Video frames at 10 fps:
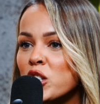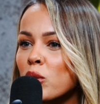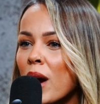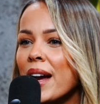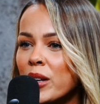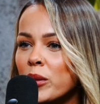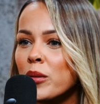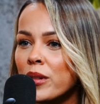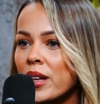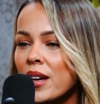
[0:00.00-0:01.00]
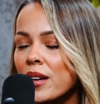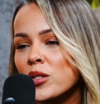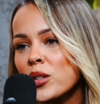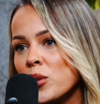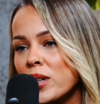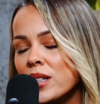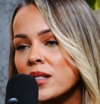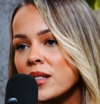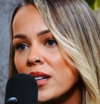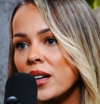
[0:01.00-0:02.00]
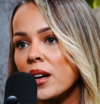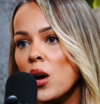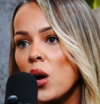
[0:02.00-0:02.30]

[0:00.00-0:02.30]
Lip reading: Try new things so you can see